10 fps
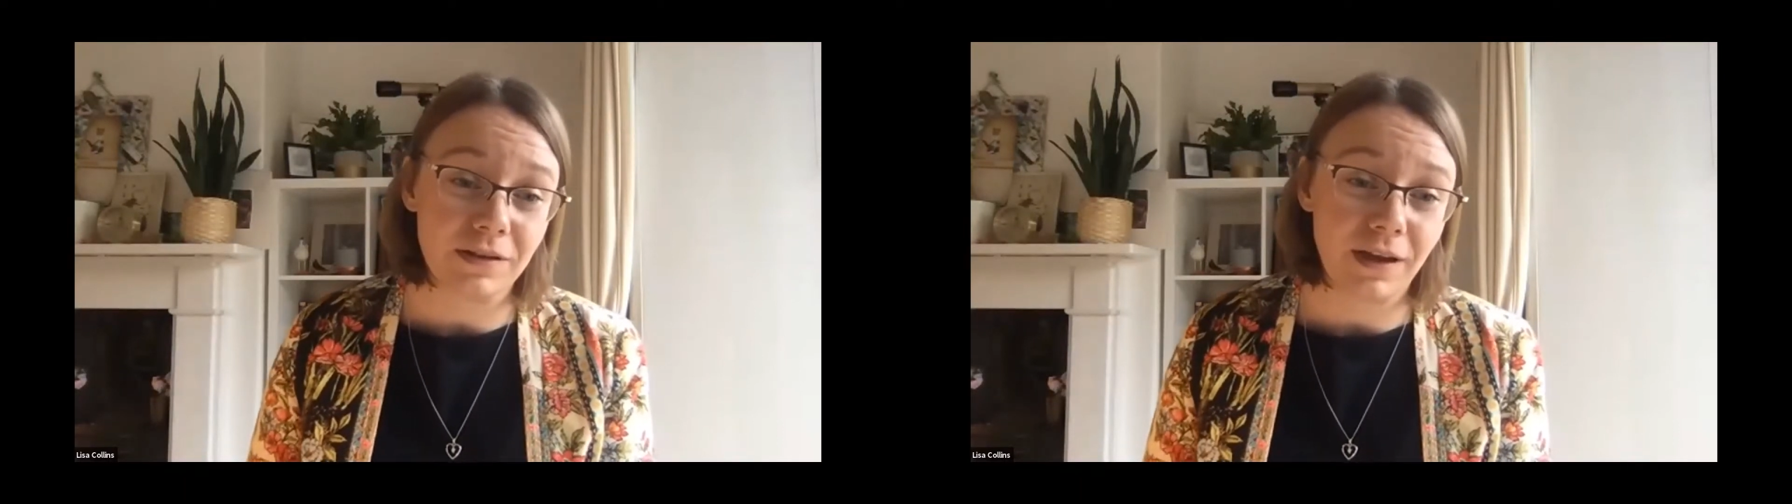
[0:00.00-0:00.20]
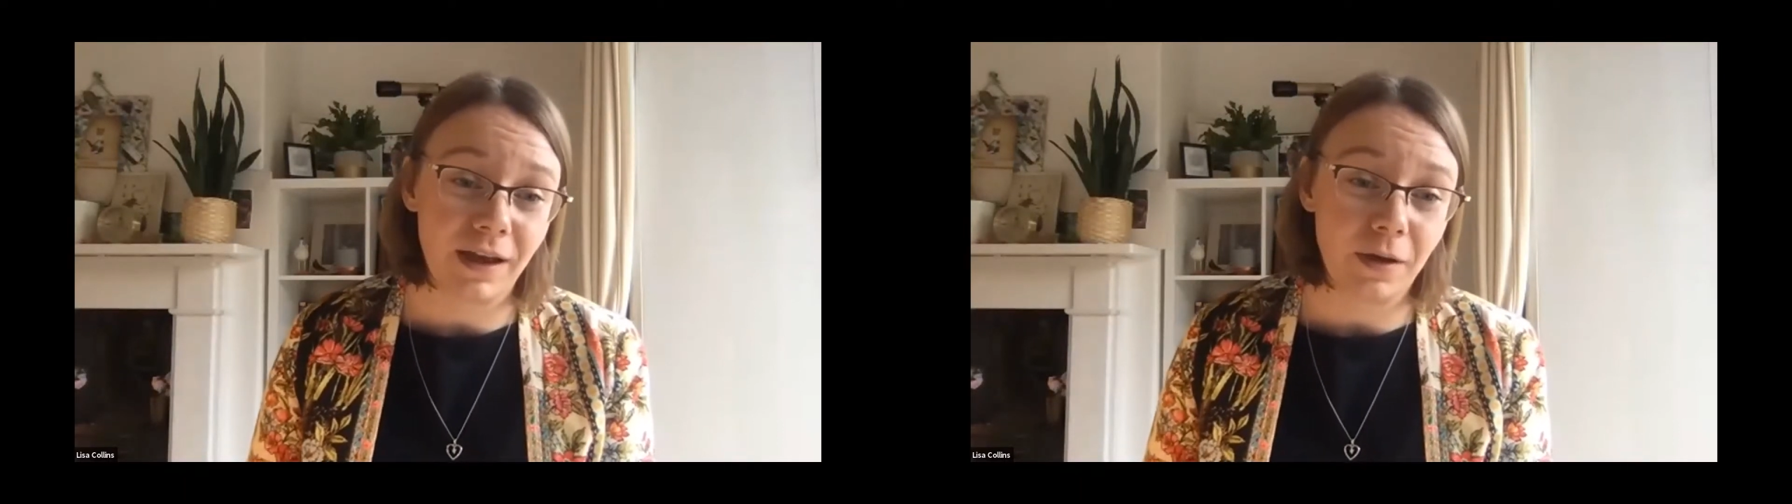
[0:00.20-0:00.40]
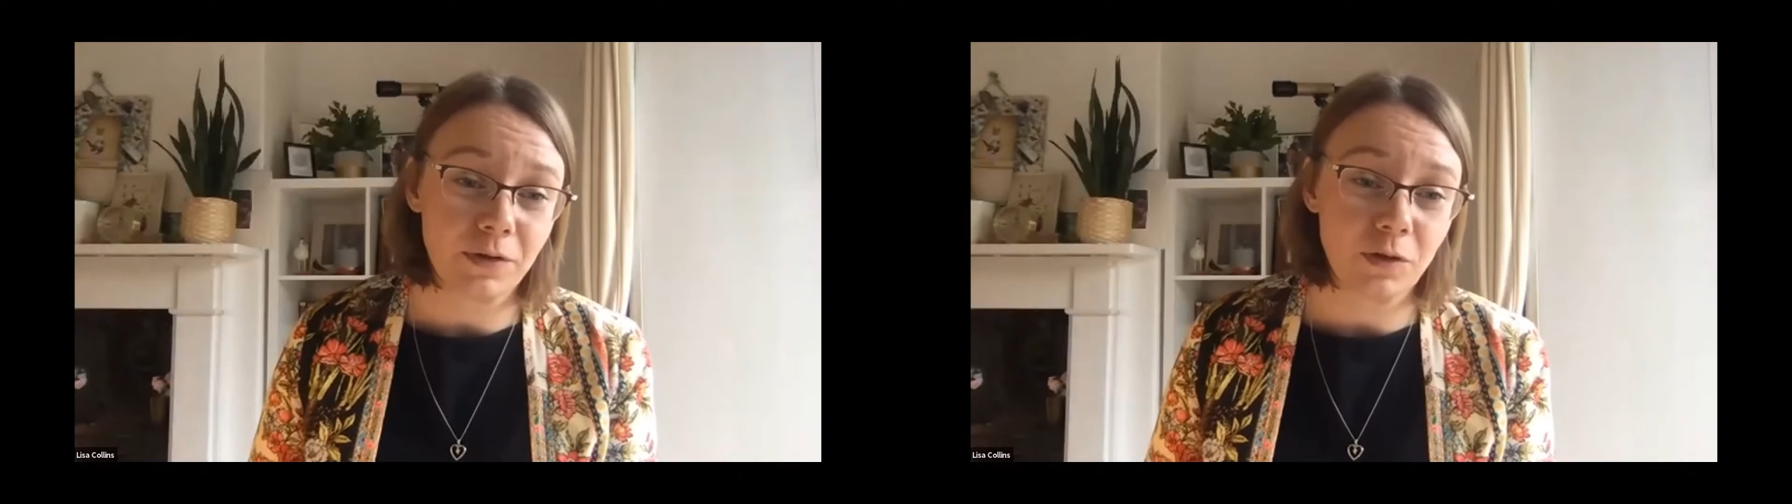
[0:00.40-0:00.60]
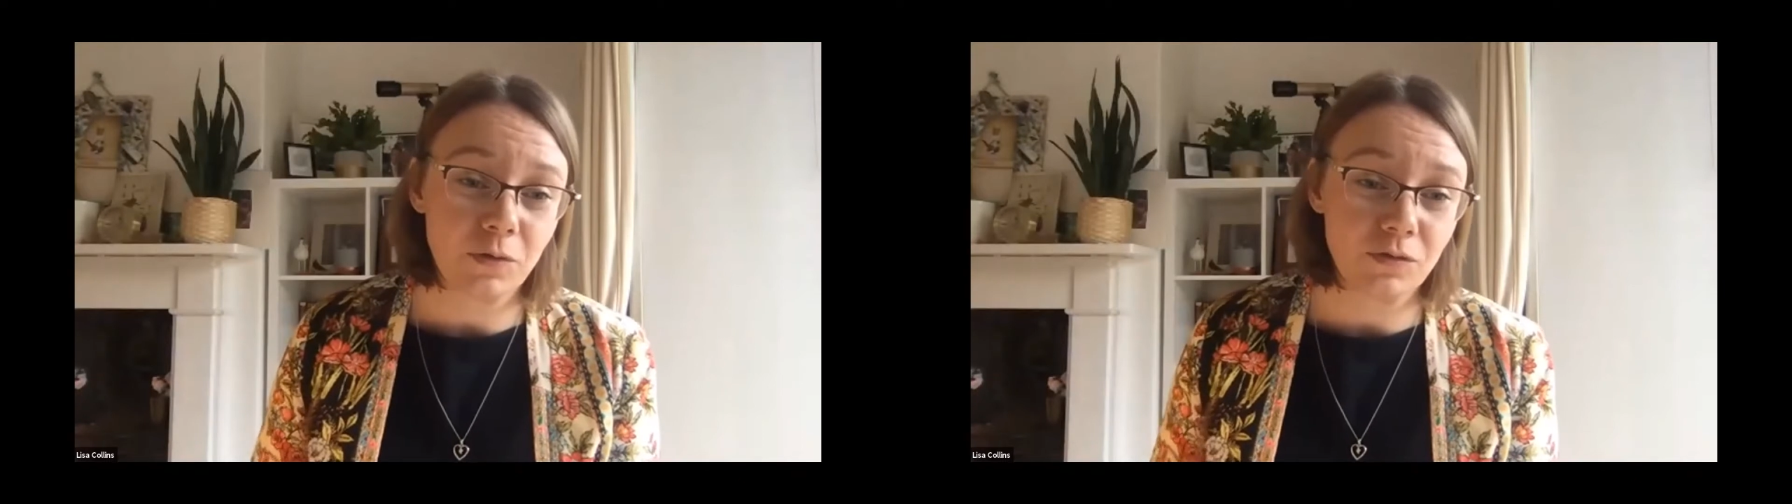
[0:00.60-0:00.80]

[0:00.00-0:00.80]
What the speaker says: and how you